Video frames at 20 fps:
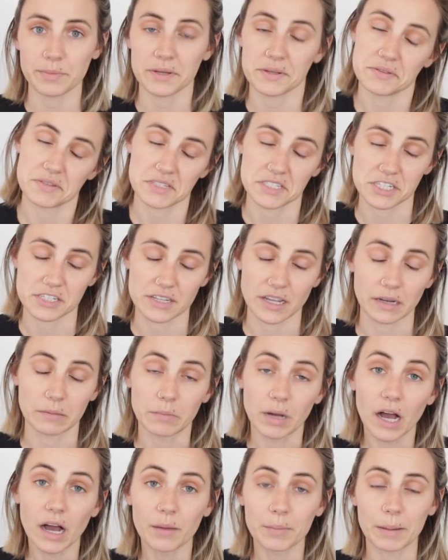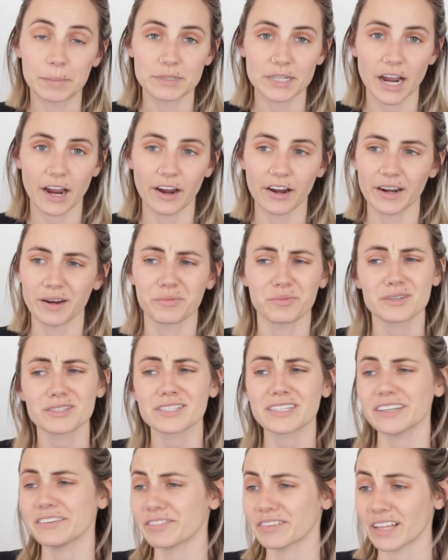He's just like, Mom, I'm tired. It
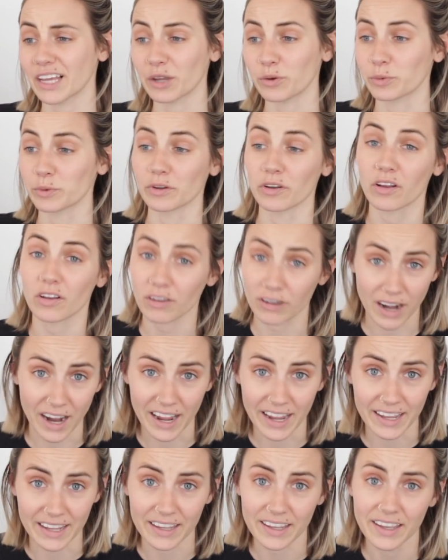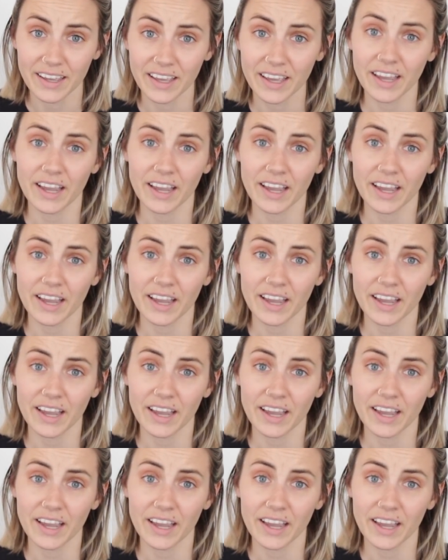wasn't even like real crying.